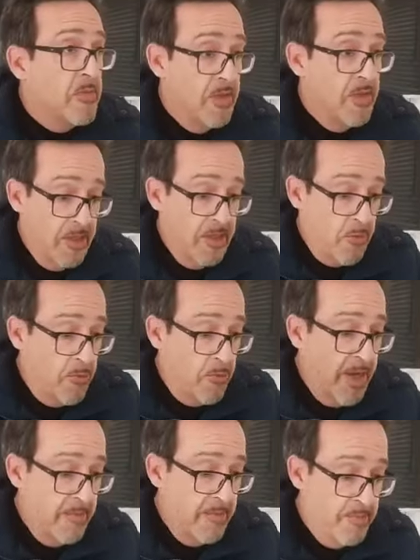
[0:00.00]
the
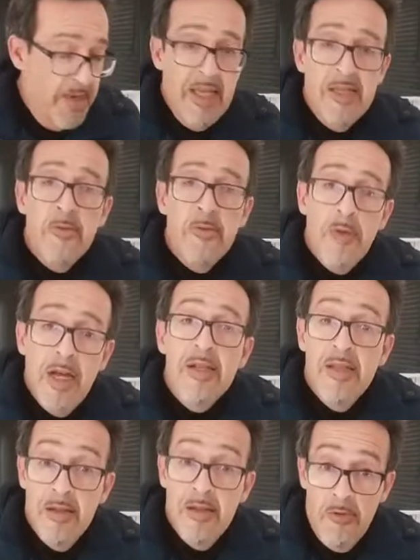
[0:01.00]
square place where
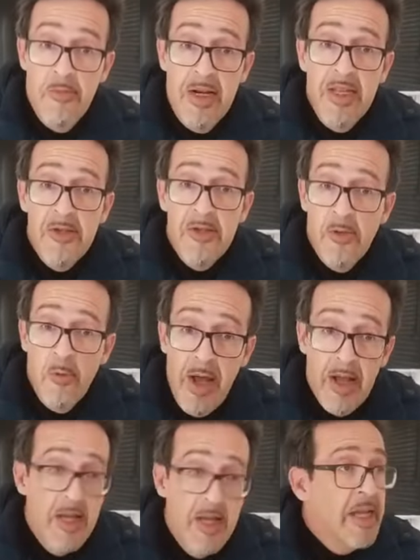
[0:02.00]
the Roman legion were.